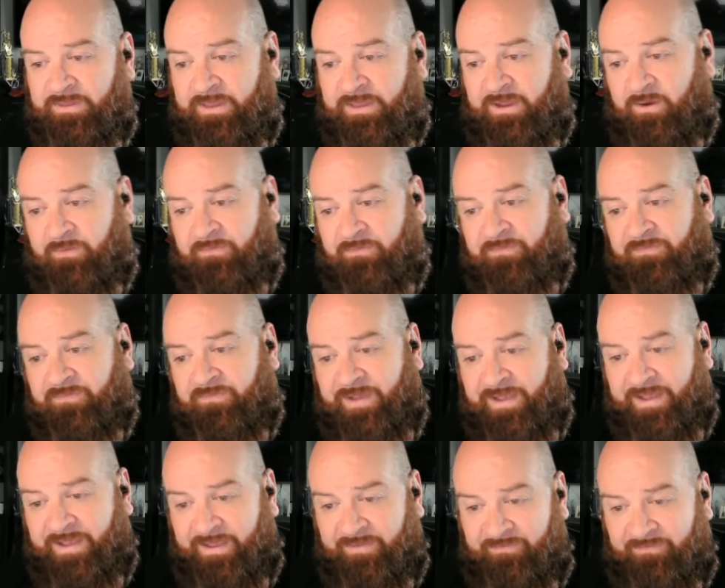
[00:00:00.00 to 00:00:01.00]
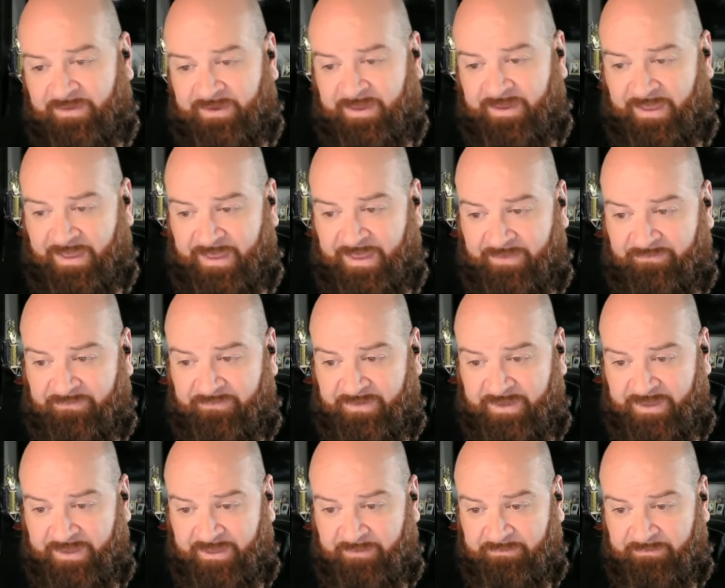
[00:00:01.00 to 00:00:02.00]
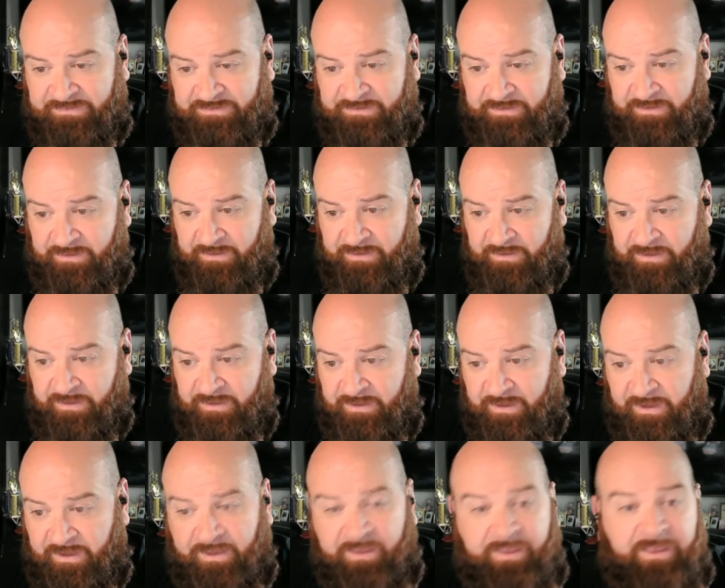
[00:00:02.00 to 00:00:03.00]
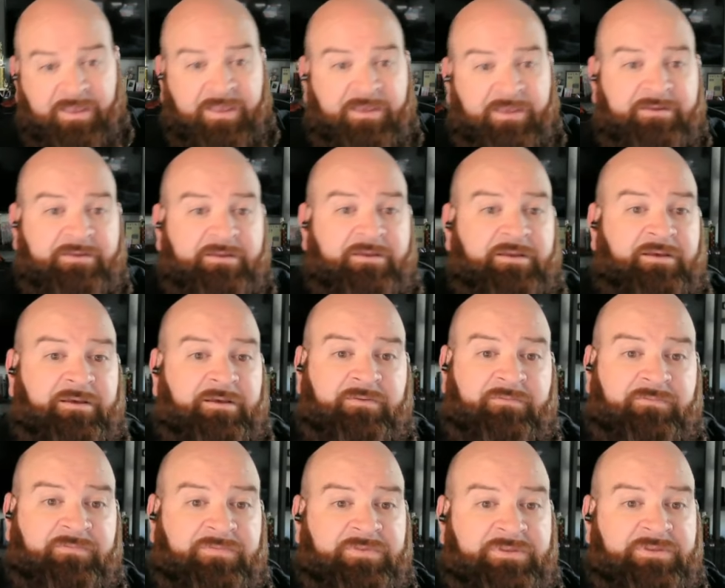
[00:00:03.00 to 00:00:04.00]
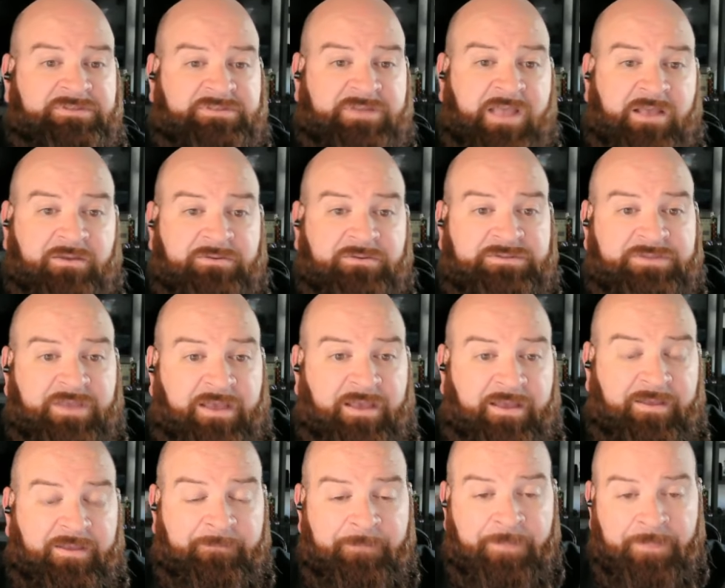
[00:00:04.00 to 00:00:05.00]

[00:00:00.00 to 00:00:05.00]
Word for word: They are five and a half games ahead of the Chicago Sky.